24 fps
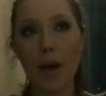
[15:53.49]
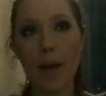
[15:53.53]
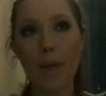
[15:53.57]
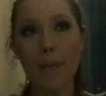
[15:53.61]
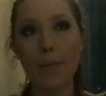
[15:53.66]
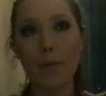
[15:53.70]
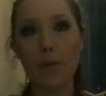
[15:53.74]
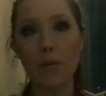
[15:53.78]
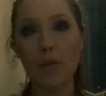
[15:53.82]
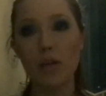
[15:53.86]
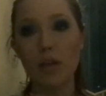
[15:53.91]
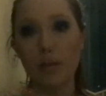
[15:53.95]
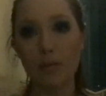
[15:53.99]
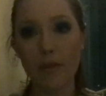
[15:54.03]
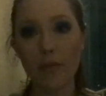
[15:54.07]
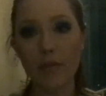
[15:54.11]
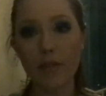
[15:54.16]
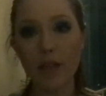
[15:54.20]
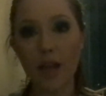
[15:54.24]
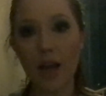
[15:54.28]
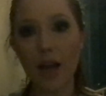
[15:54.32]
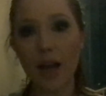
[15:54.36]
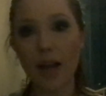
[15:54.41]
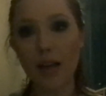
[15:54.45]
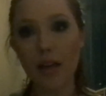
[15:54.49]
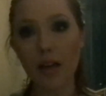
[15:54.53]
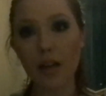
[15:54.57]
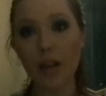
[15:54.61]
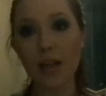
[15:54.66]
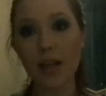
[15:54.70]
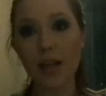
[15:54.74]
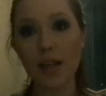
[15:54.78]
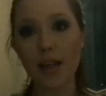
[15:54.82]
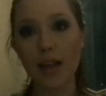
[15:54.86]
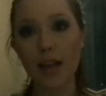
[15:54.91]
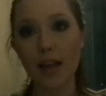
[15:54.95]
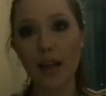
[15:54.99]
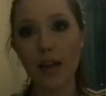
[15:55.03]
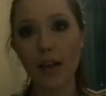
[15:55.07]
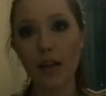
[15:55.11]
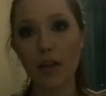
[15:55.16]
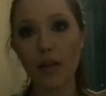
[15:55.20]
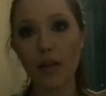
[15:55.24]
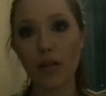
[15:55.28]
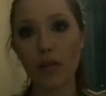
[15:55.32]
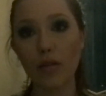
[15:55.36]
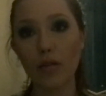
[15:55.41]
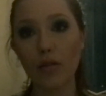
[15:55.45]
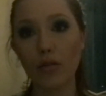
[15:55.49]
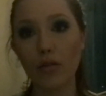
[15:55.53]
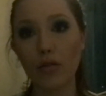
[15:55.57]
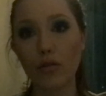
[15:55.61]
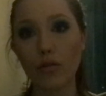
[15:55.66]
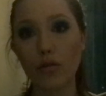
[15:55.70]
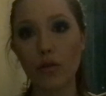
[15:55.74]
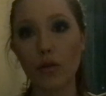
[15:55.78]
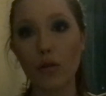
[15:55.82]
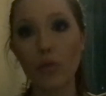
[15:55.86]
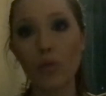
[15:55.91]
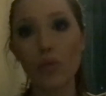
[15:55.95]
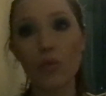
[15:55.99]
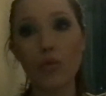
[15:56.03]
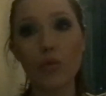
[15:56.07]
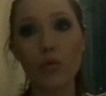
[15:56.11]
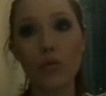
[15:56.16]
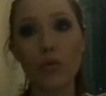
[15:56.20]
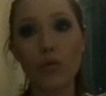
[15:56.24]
but some of the guys listening don't